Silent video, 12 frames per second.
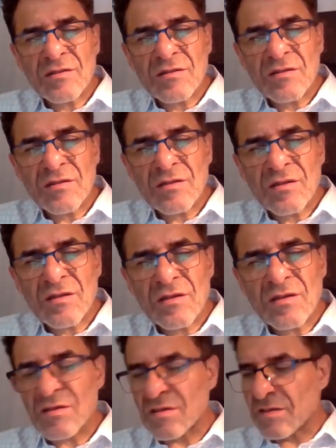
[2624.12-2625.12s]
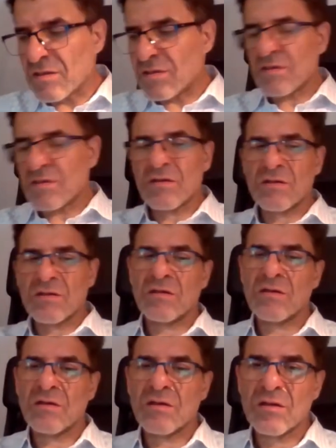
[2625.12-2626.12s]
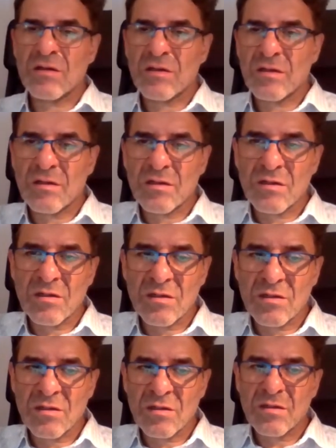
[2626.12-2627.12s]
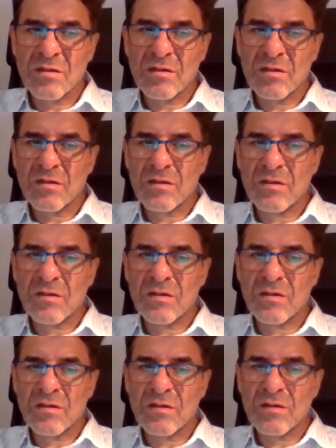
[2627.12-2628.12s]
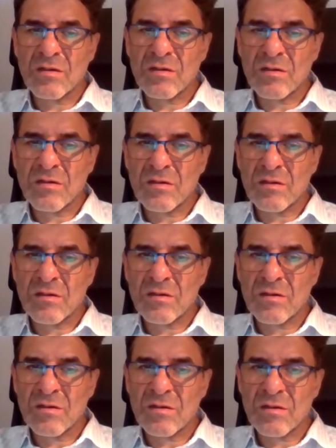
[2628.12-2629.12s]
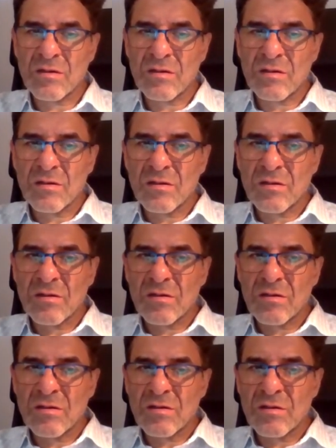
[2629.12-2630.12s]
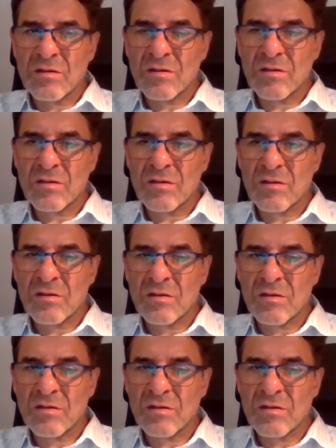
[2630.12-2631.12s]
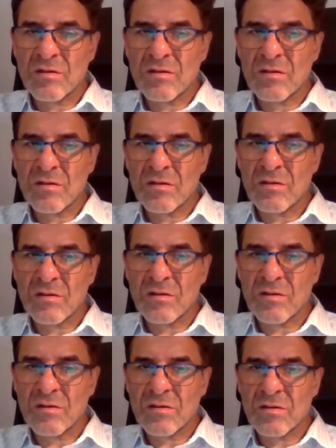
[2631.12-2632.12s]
[no speech]